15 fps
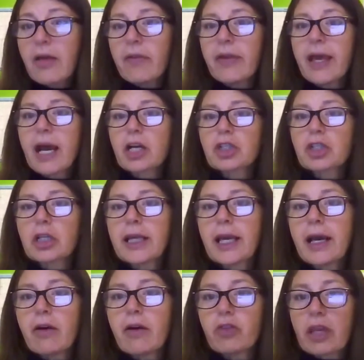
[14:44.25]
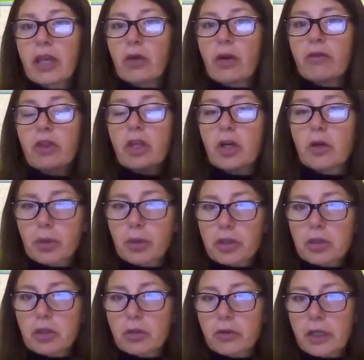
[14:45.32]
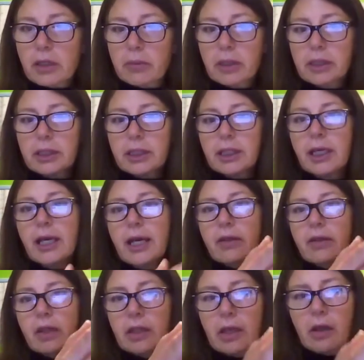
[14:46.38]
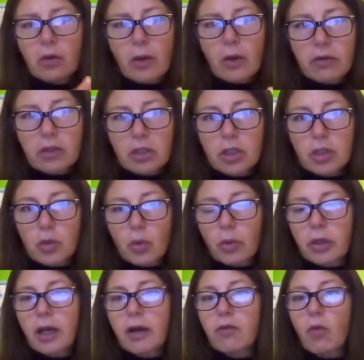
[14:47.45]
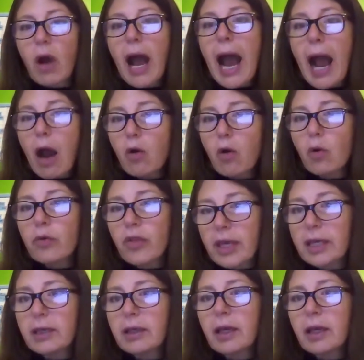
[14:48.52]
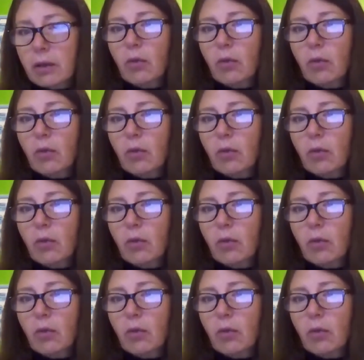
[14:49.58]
They actually have you have their personal credibility, then you have the story of how they